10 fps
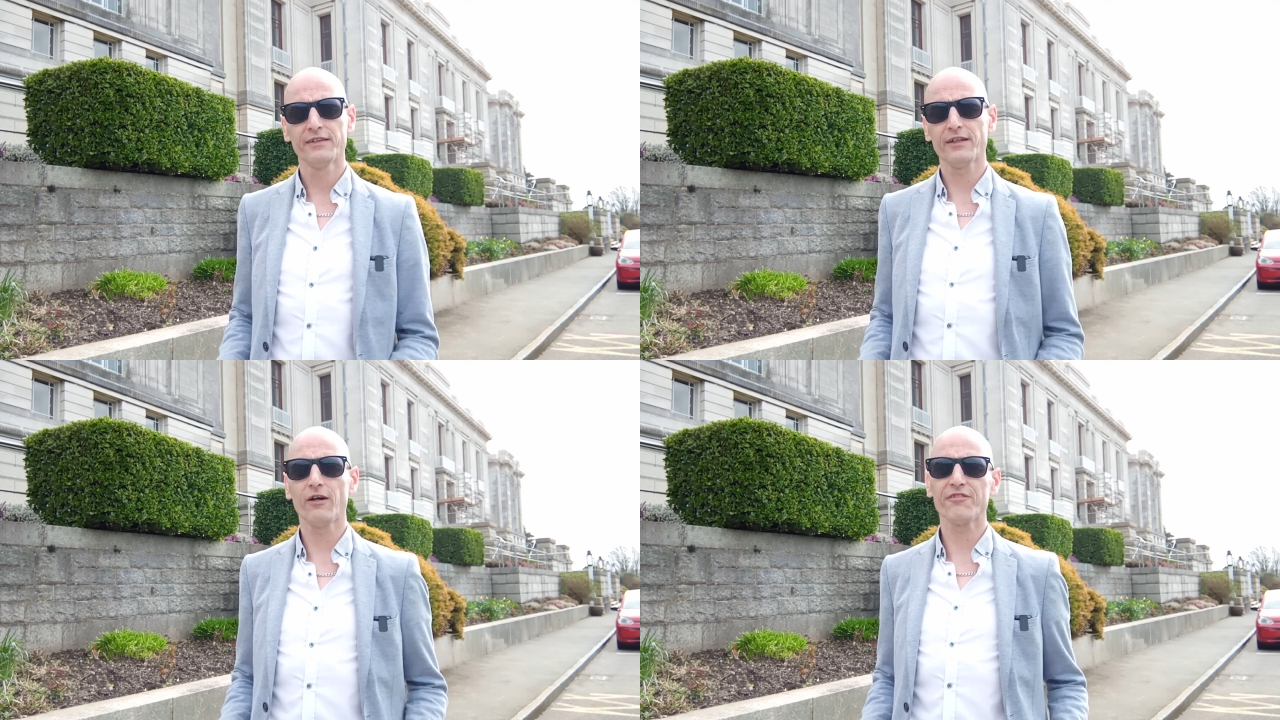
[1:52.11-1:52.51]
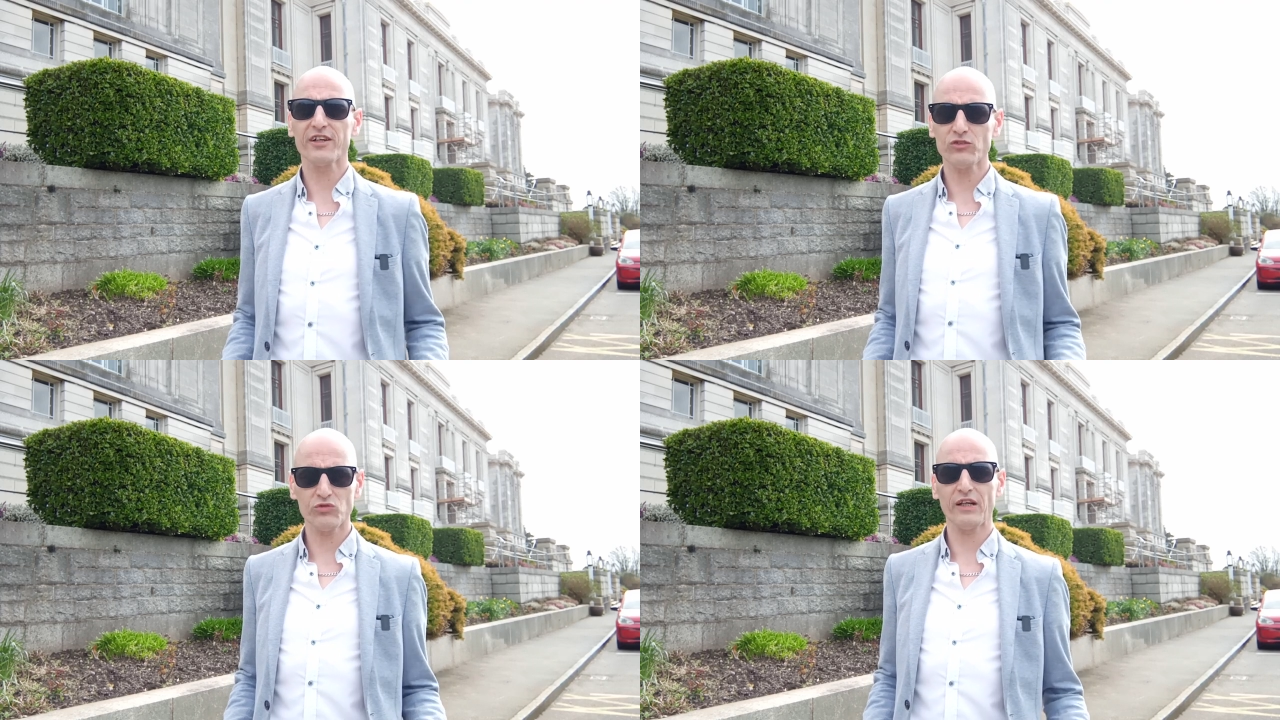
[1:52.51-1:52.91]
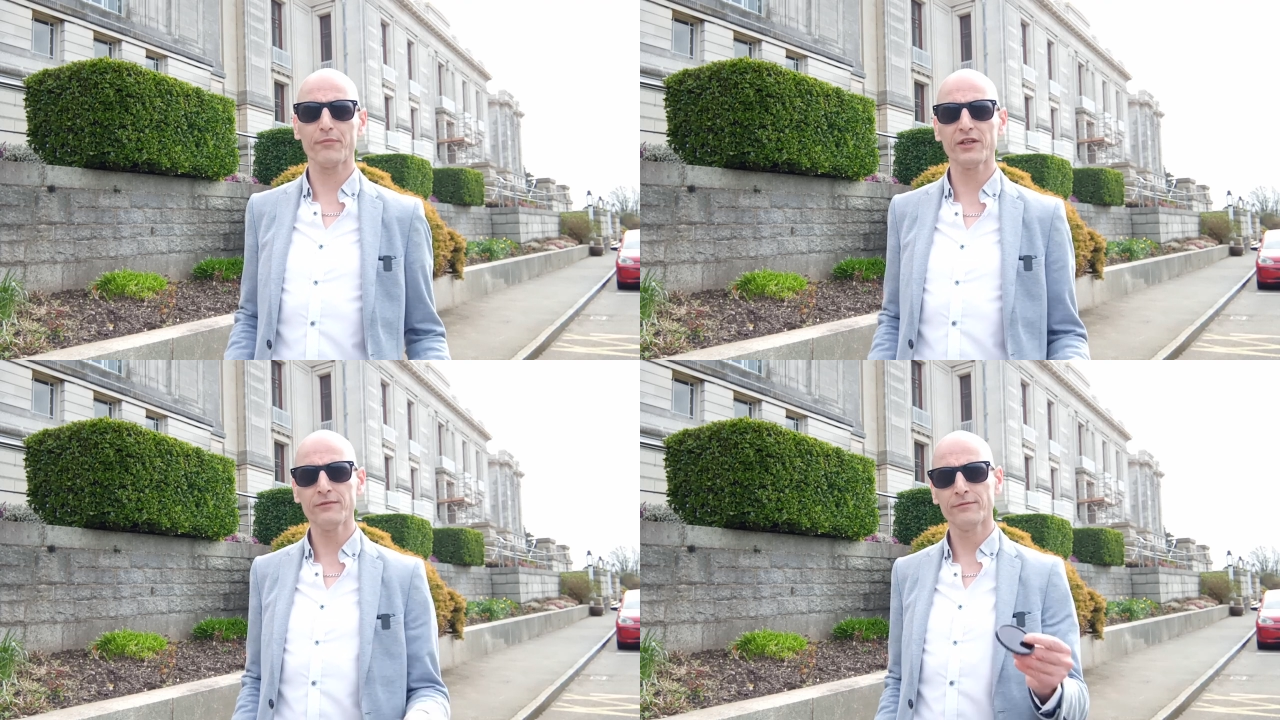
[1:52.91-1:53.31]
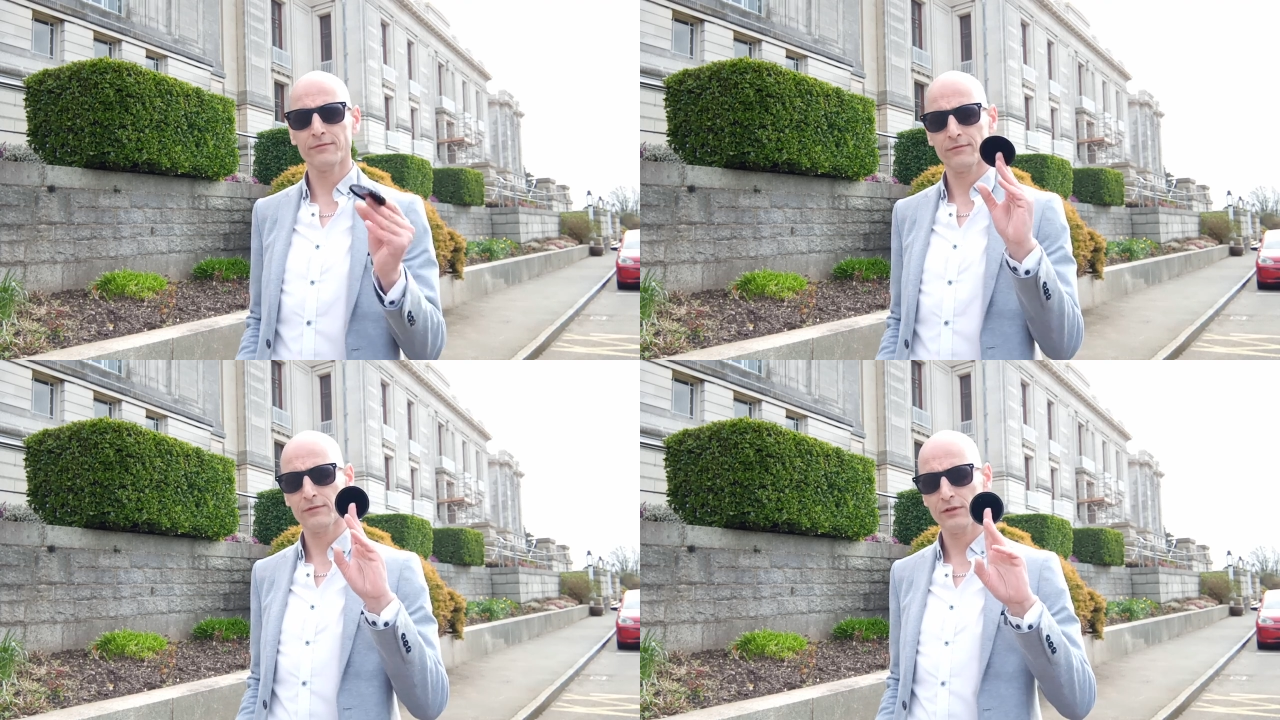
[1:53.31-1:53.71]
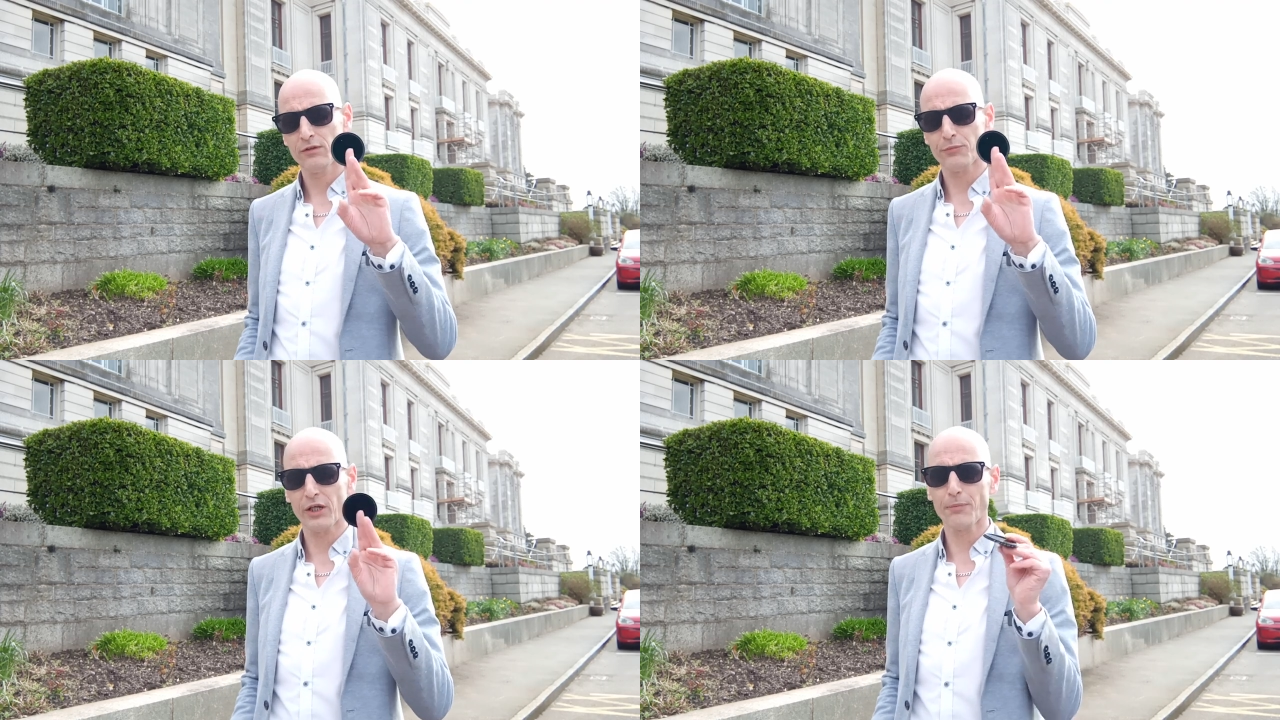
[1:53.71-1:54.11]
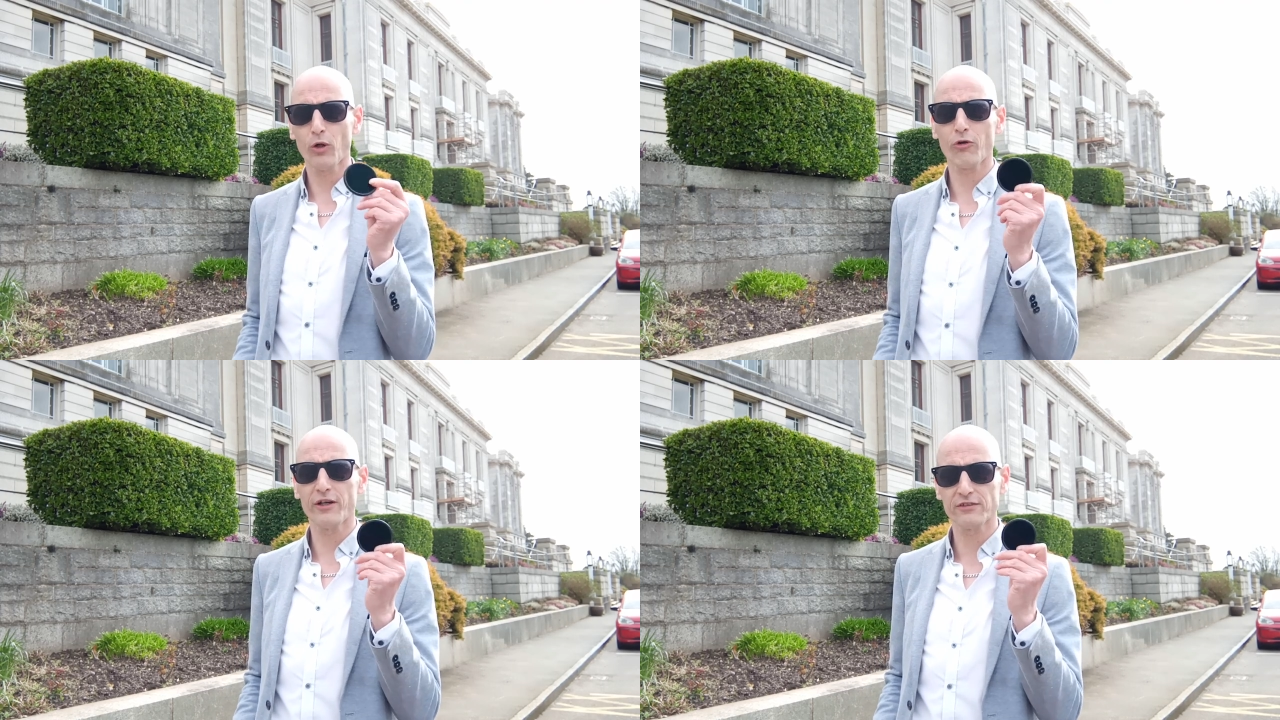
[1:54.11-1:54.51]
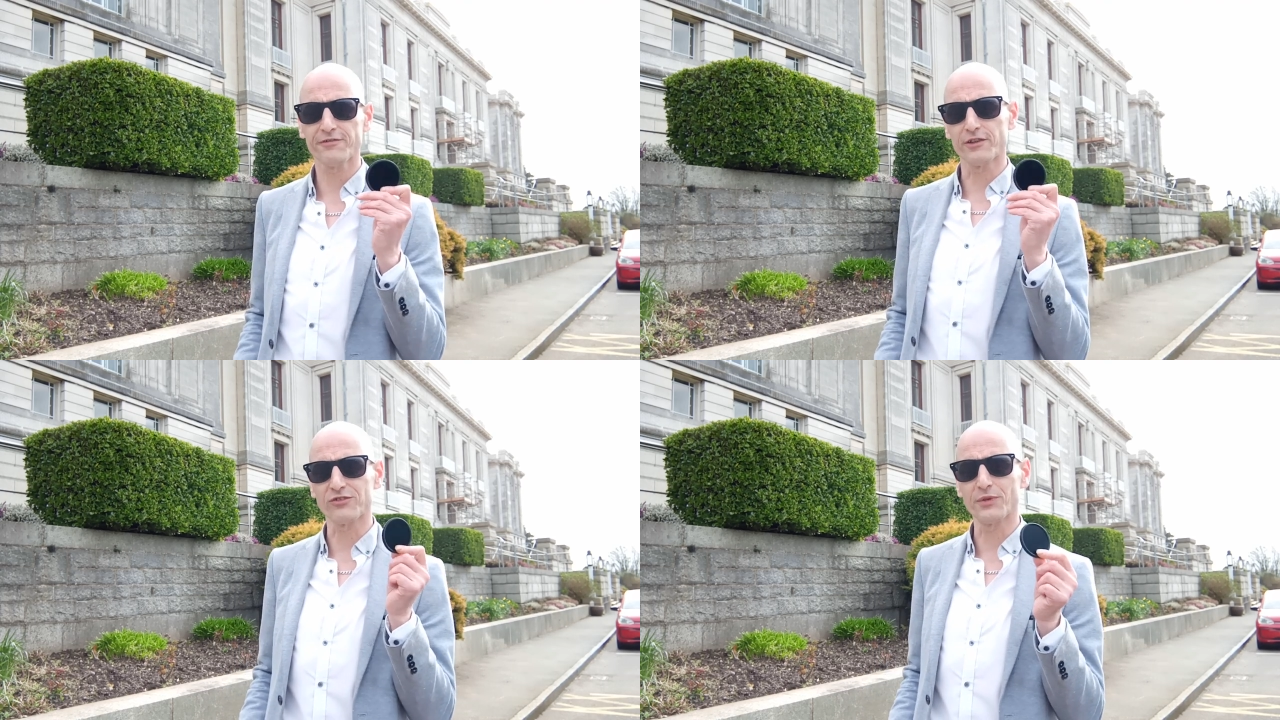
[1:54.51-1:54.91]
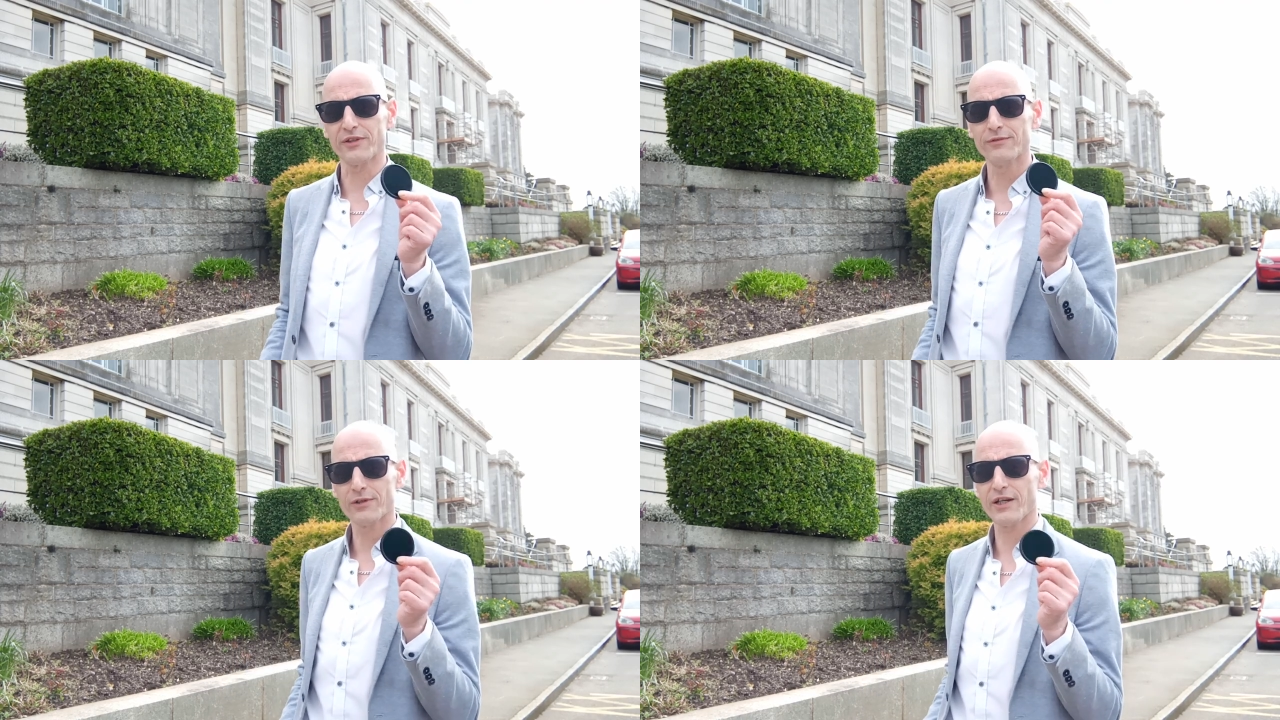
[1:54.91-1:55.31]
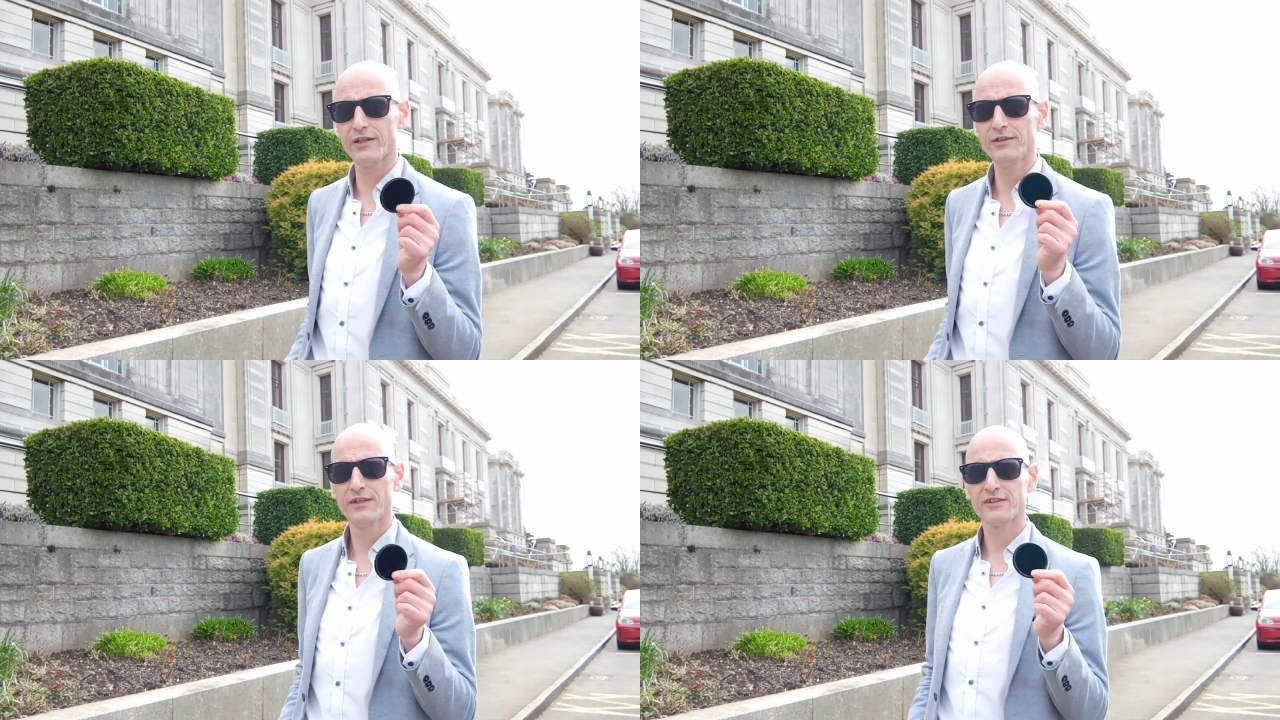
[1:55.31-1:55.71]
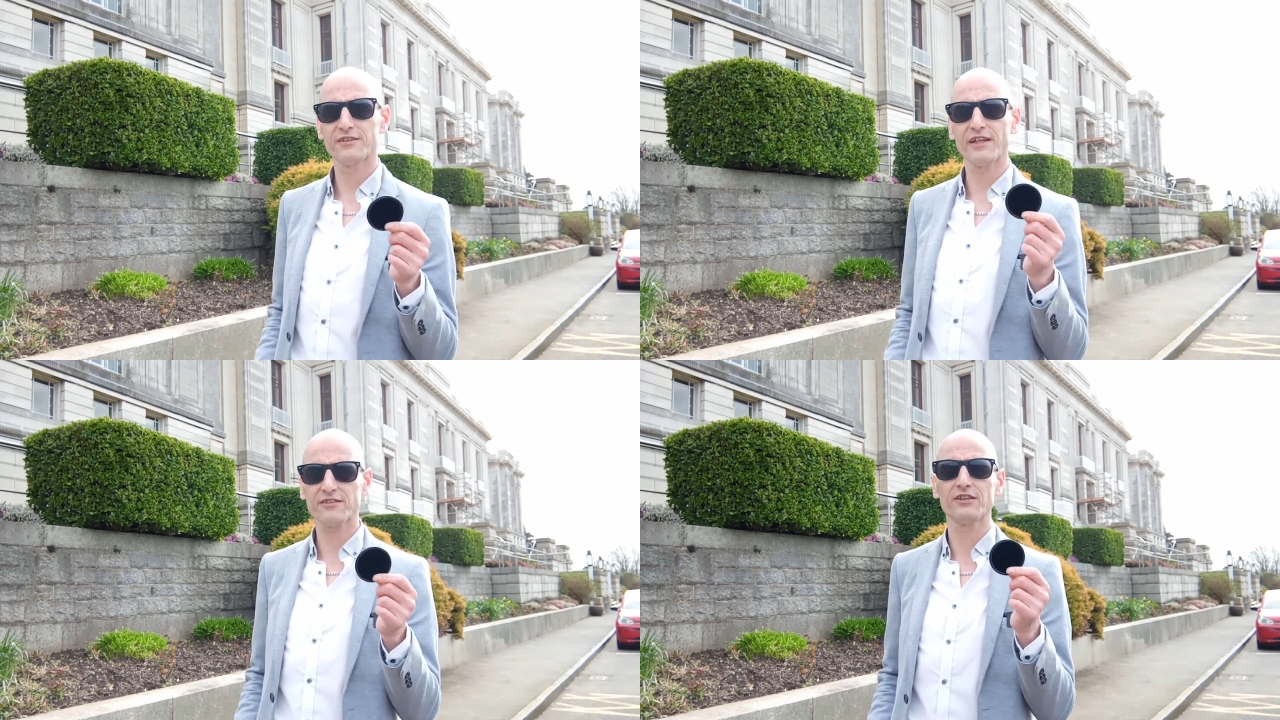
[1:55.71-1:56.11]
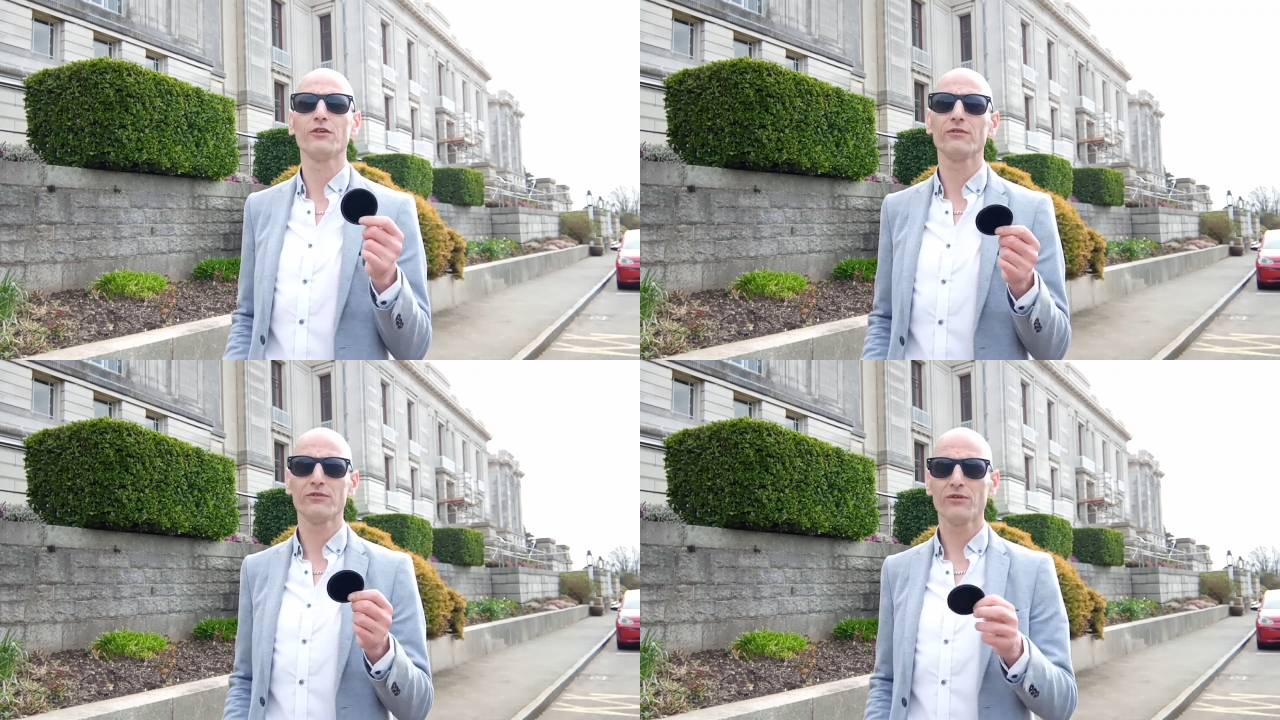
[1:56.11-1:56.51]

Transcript: Now, if that's what's happening, bring a polarizing filter with you, okay? Because that's going to